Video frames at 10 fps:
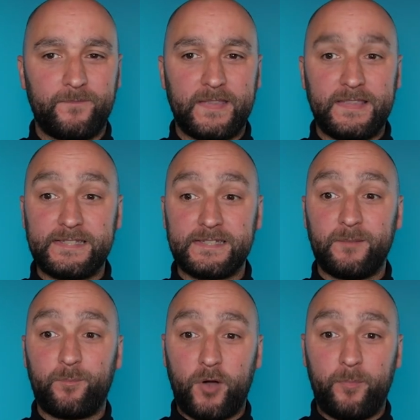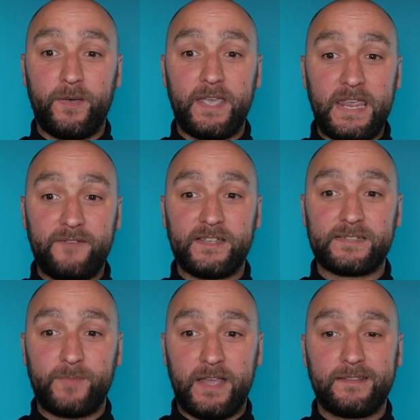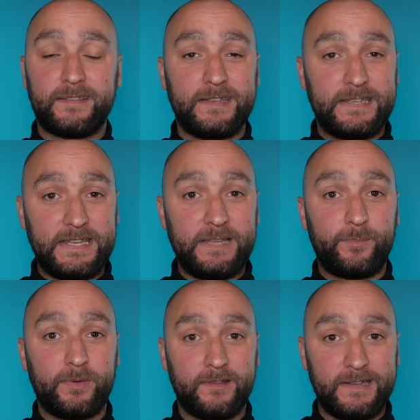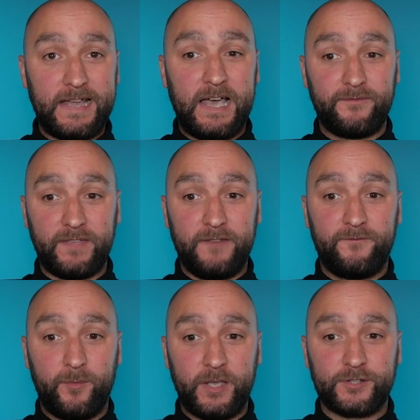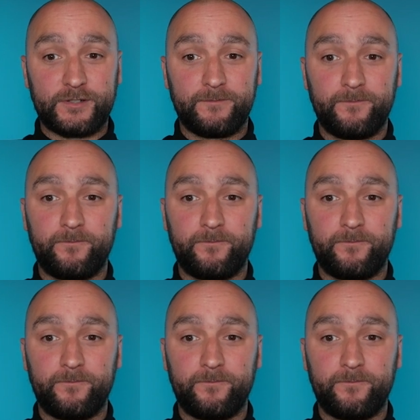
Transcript: This is the proper investment deep dive information.